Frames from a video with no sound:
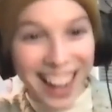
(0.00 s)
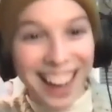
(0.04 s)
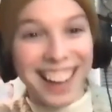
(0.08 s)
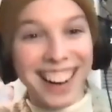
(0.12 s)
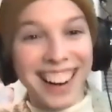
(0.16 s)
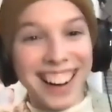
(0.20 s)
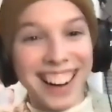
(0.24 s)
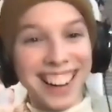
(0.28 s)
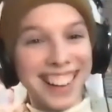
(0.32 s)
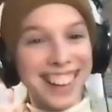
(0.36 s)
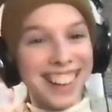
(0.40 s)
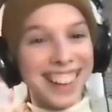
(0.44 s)

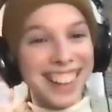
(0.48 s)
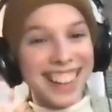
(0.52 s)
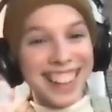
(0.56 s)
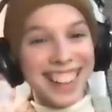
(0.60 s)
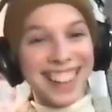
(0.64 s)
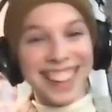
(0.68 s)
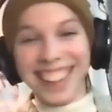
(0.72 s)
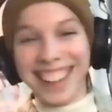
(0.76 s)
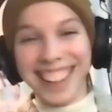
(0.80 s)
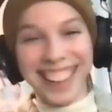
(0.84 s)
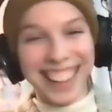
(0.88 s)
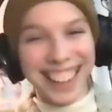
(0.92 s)
Yeah.
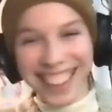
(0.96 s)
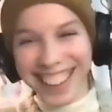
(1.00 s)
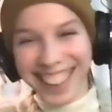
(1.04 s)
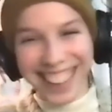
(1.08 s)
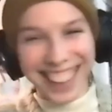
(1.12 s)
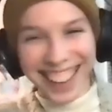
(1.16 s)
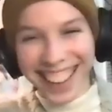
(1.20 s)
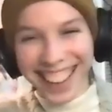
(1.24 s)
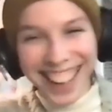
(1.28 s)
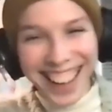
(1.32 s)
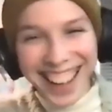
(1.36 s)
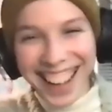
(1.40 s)

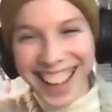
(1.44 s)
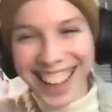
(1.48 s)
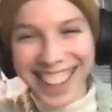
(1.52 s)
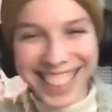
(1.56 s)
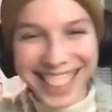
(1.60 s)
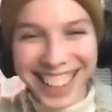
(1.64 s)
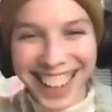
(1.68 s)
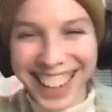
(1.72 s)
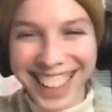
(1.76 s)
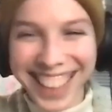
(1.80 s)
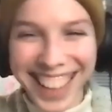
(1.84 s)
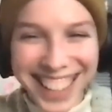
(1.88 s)
And
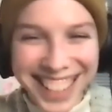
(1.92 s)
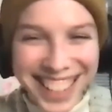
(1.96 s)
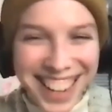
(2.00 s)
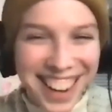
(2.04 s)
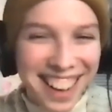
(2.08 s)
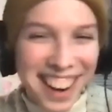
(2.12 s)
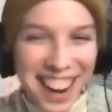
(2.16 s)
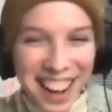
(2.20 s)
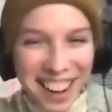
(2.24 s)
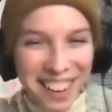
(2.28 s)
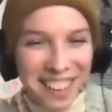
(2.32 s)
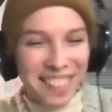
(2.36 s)
then
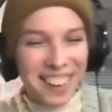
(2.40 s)
there was a